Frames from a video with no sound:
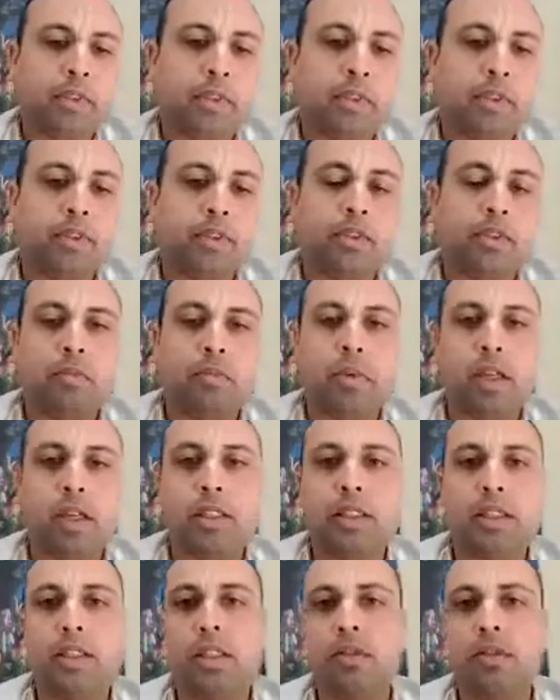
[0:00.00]
So the
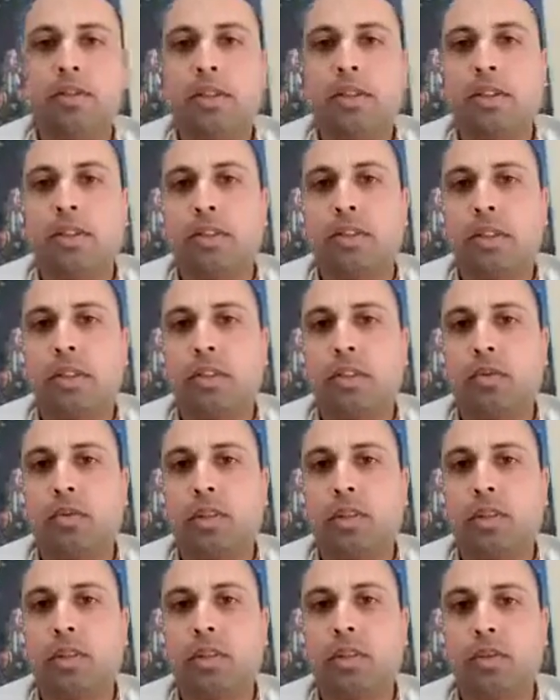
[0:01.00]
Baddha Jivas are the
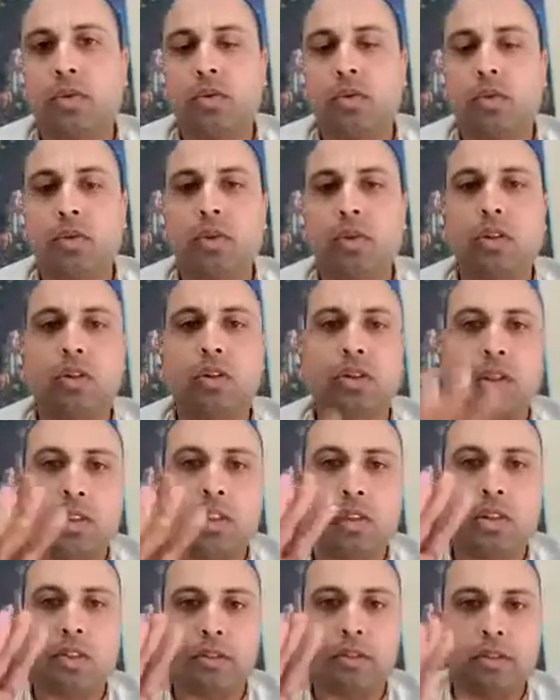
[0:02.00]
ones who turn
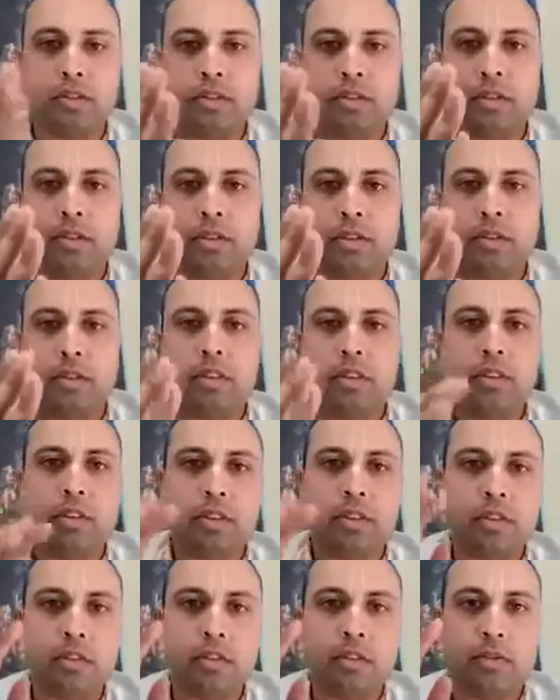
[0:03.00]
their
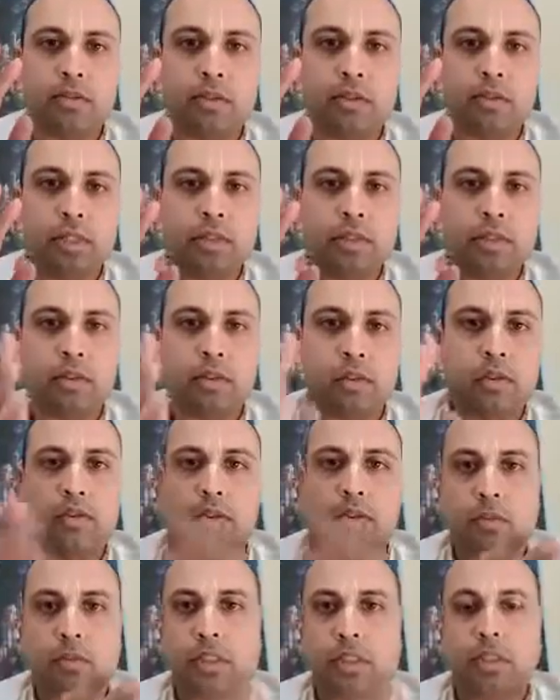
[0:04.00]
face away
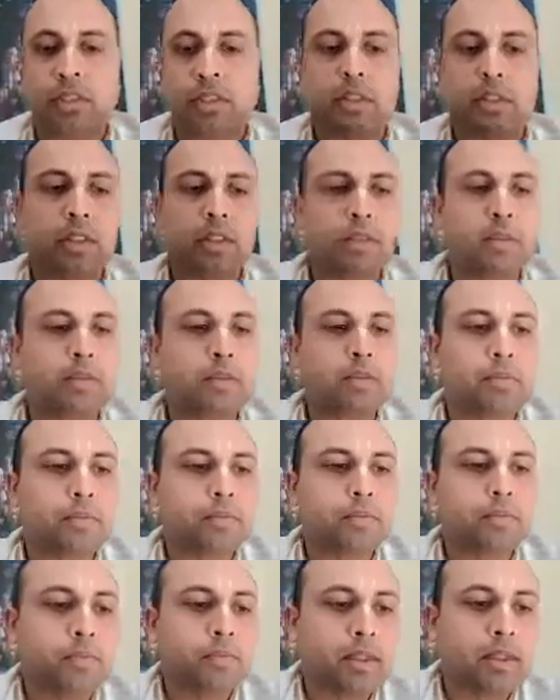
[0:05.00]
from Krishna.
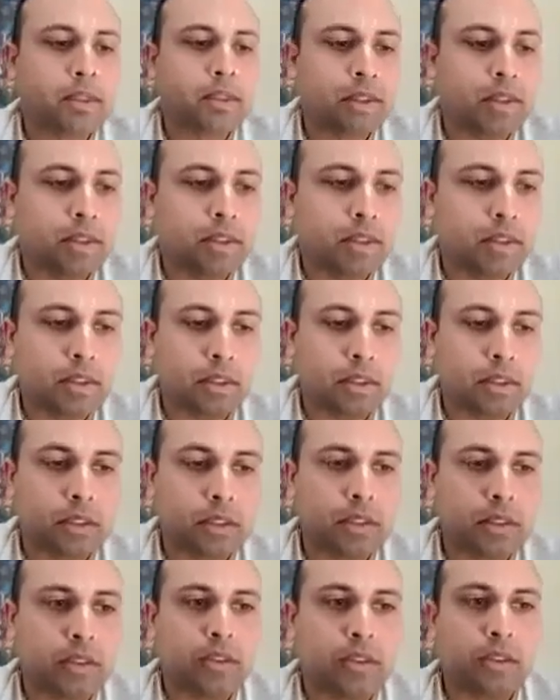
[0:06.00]
They
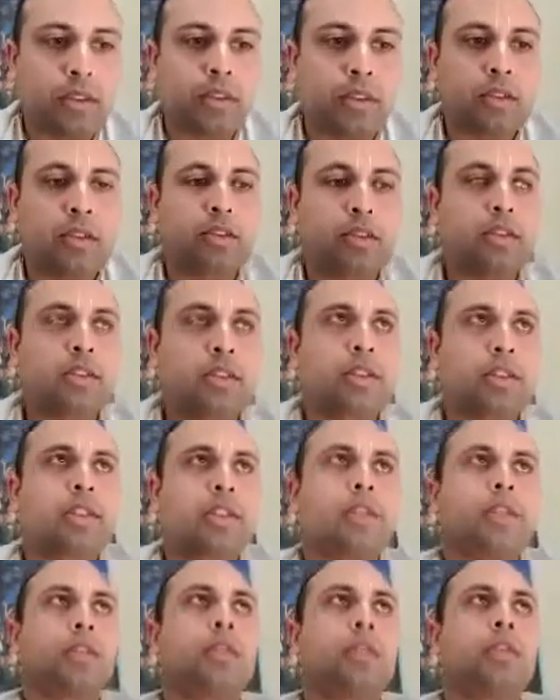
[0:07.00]
turn their
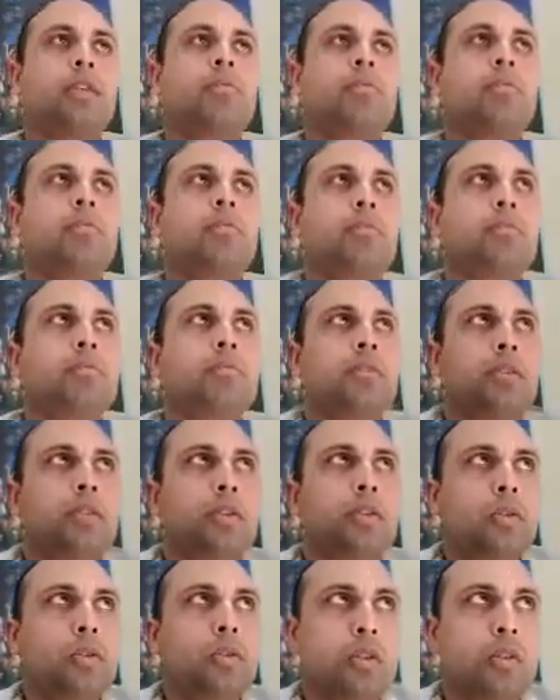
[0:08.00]
attention away from the
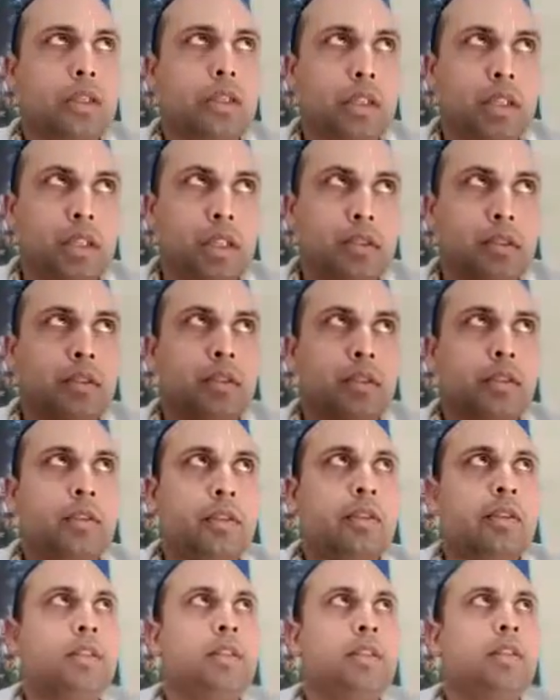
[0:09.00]
Lord and
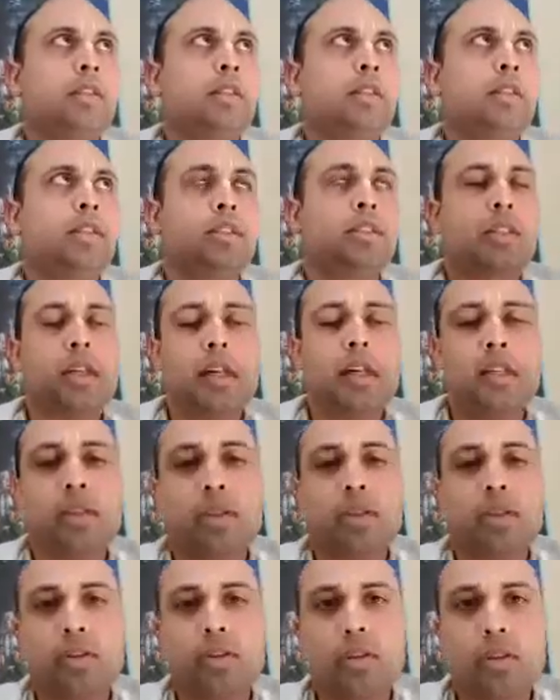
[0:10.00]
desire
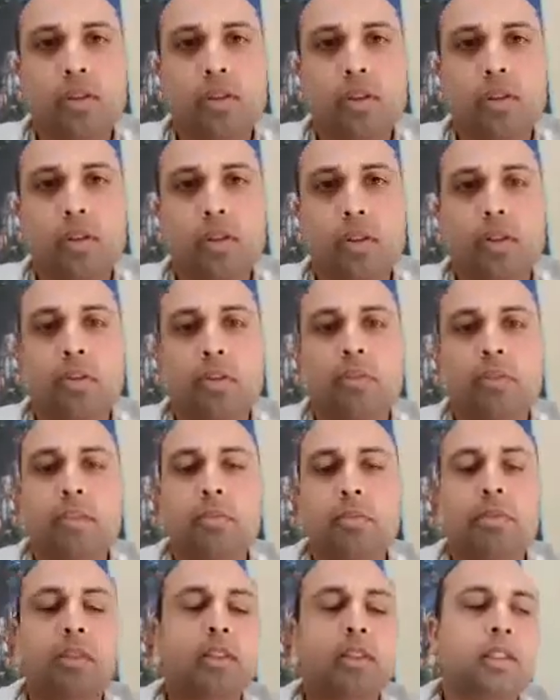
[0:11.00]
to enjoy
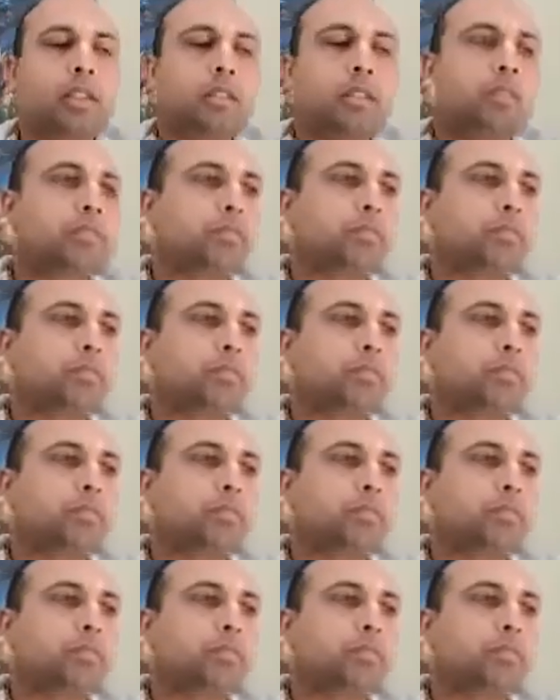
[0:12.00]
separately.